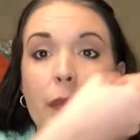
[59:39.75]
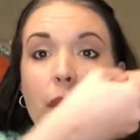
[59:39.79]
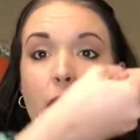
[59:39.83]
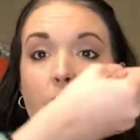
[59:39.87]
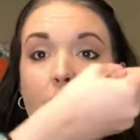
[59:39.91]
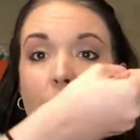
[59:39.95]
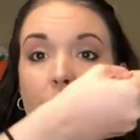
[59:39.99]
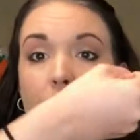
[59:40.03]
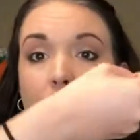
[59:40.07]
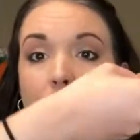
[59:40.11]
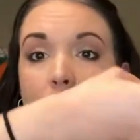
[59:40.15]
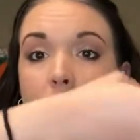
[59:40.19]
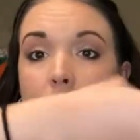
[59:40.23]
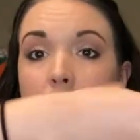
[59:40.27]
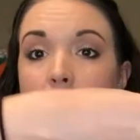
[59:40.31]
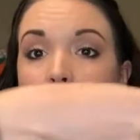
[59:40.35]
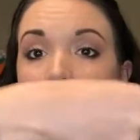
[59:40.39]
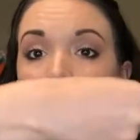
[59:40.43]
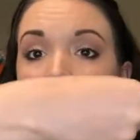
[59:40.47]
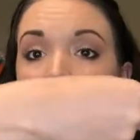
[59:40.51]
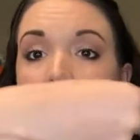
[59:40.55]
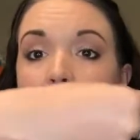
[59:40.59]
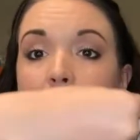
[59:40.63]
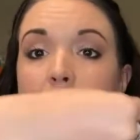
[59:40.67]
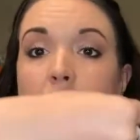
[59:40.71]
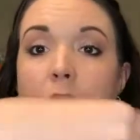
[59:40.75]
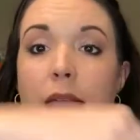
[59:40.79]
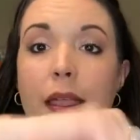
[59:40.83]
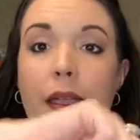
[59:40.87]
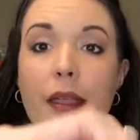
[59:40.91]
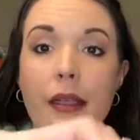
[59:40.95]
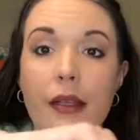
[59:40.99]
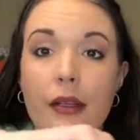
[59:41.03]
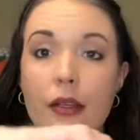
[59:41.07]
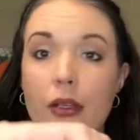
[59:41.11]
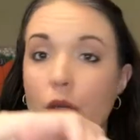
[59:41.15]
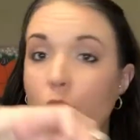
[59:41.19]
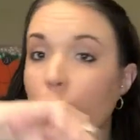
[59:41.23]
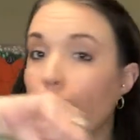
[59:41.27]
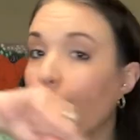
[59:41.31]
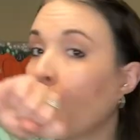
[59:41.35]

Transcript: Like clean hand,